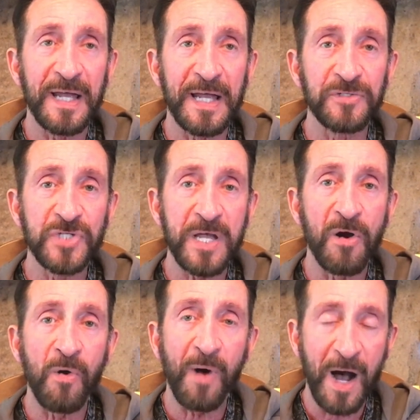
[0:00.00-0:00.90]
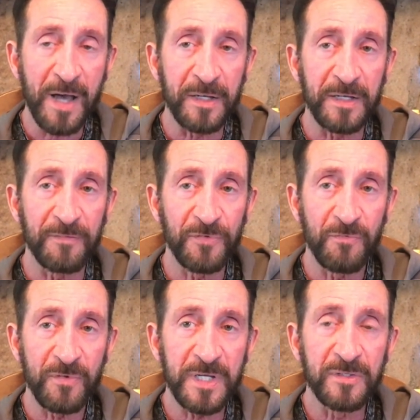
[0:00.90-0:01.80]
And Jehoiada, if
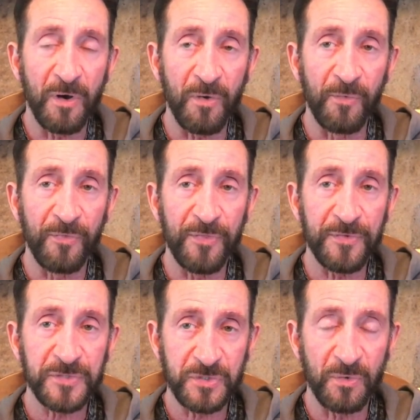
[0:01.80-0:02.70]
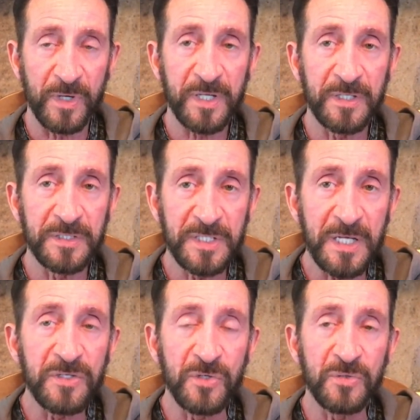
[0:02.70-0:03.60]
you read the whole story,
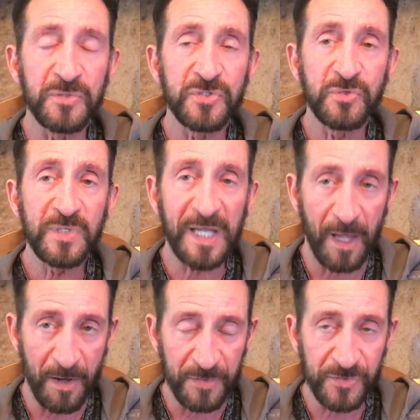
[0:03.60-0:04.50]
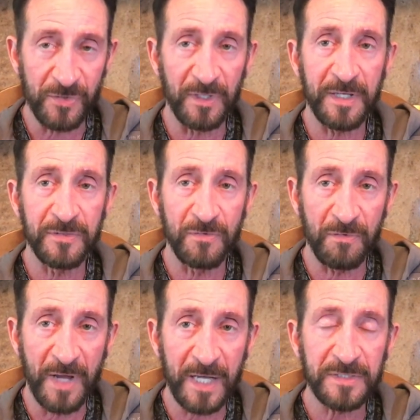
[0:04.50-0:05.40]
continued to counsel and
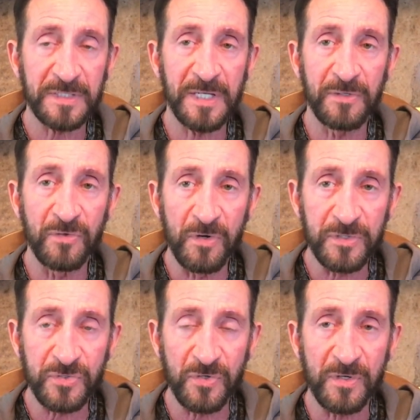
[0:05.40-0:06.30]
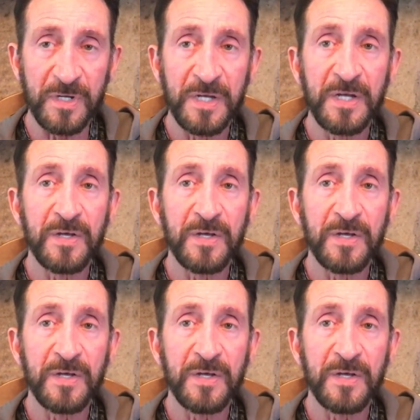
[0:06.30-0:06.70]
direct and nurture